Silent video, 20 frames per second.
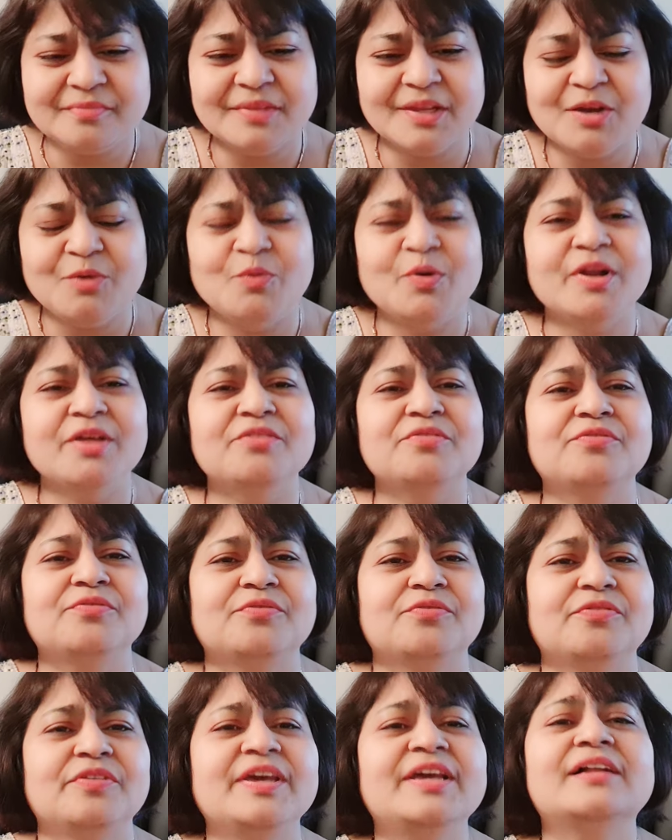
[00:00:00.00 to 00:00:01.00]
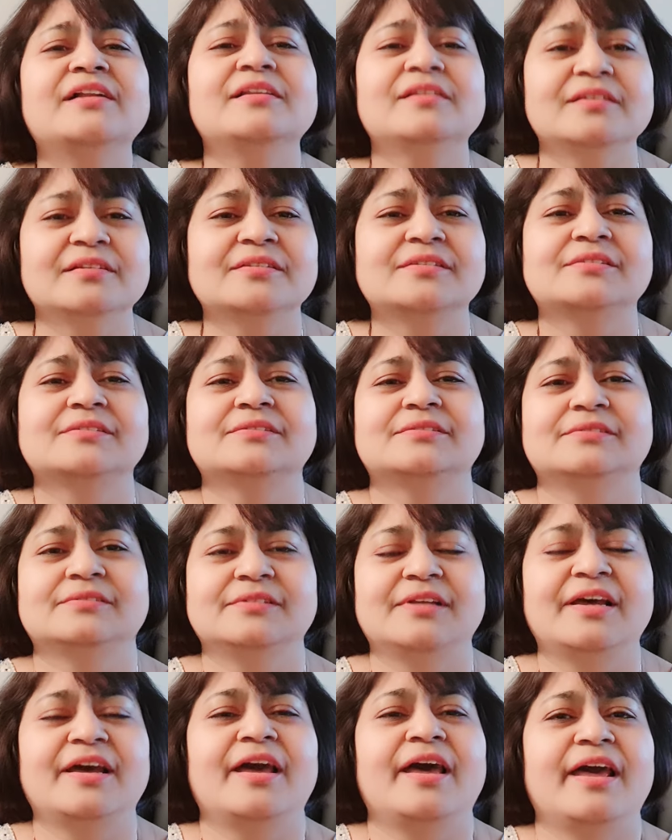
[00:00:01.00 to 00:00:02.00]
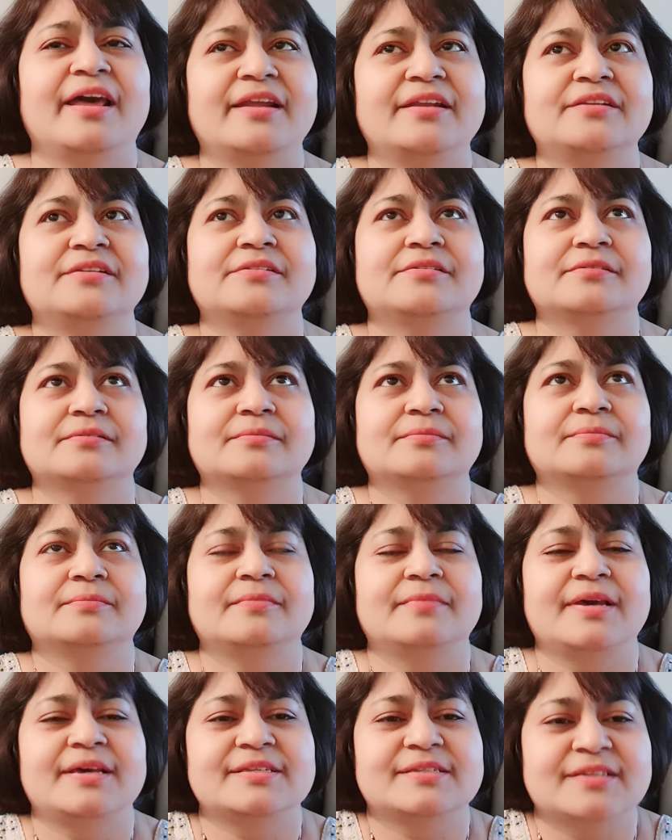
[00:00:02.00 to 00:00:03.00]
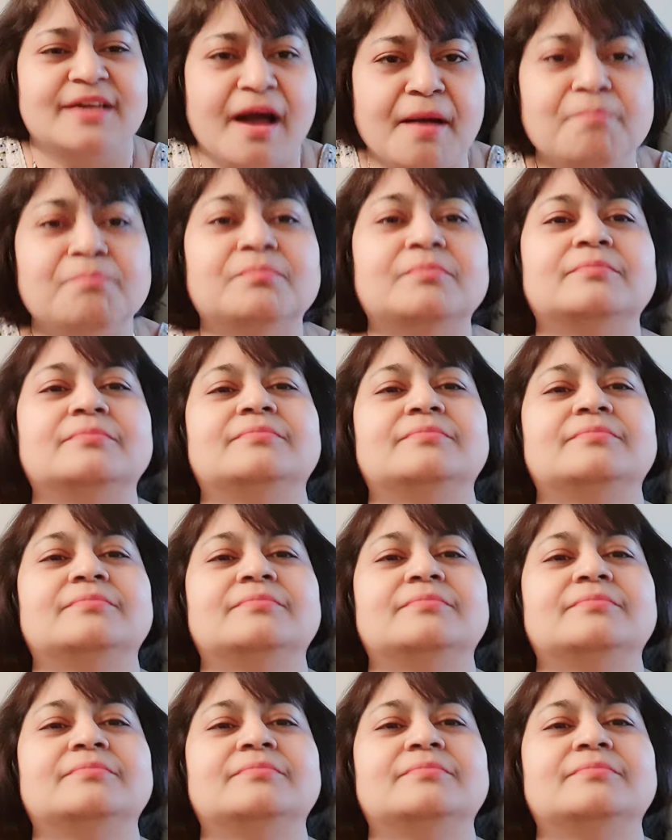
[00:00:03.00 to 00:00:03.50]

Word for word: what I feel and has come